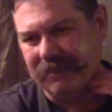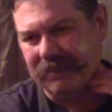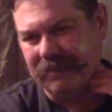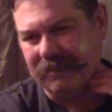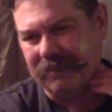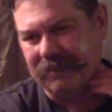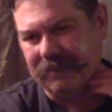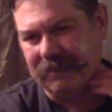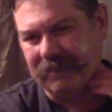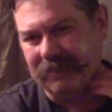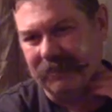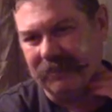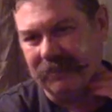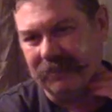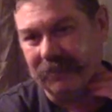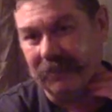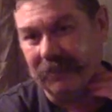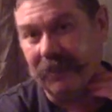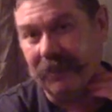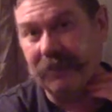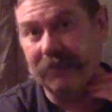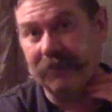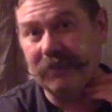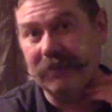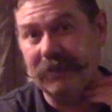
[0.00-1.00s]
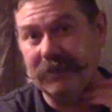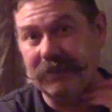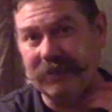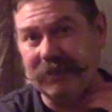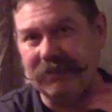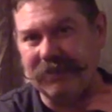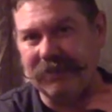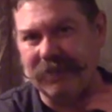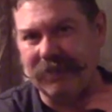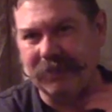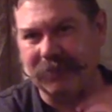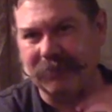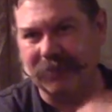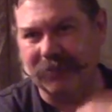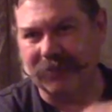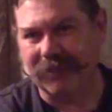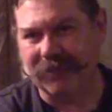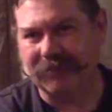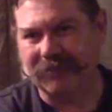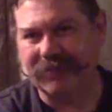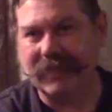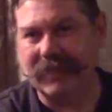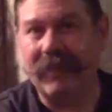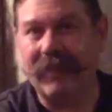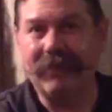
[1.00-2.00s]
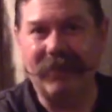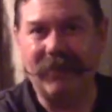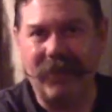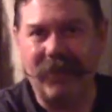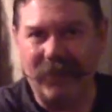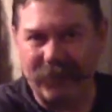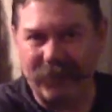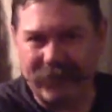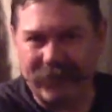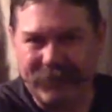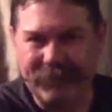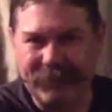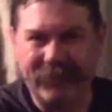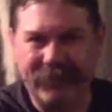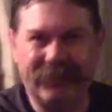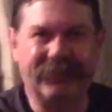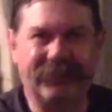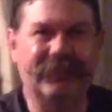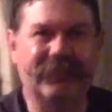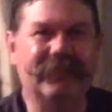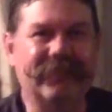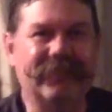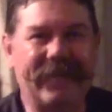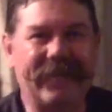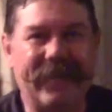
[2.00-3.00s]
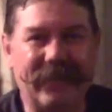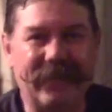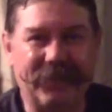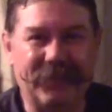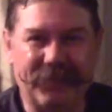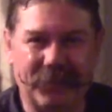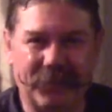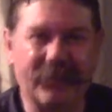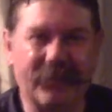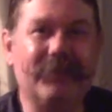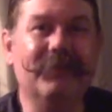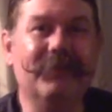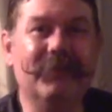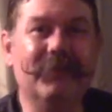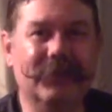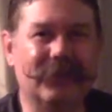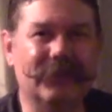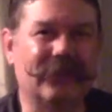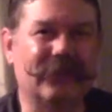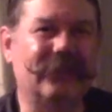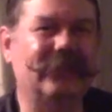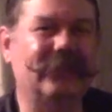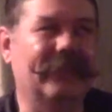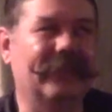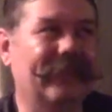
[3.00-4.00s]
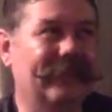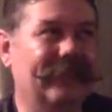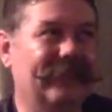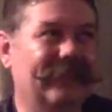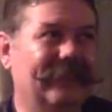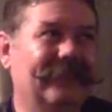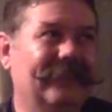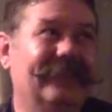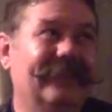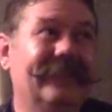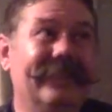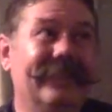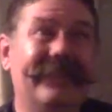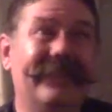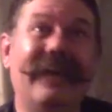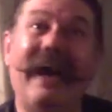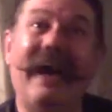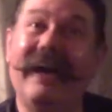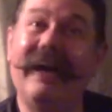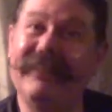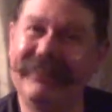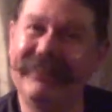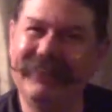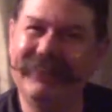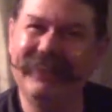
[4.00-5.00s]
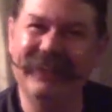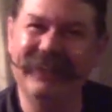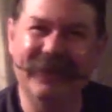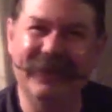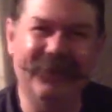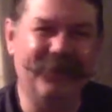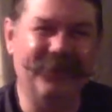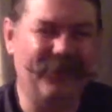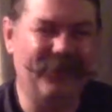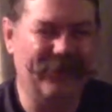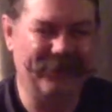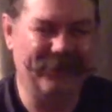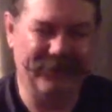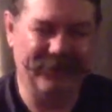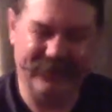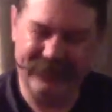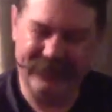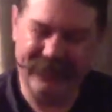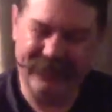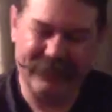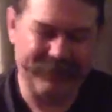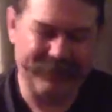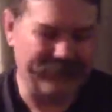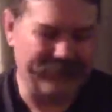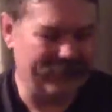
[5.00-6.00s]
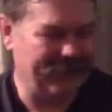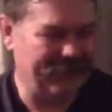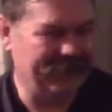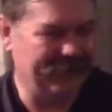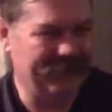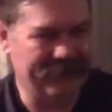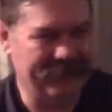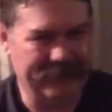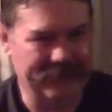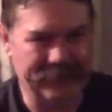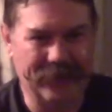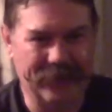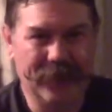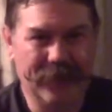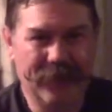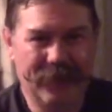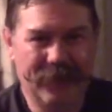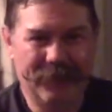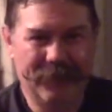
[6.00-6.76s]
And there were other music video programs, and I already mentioned California Music Channel, not Video One. We'll talk about that later.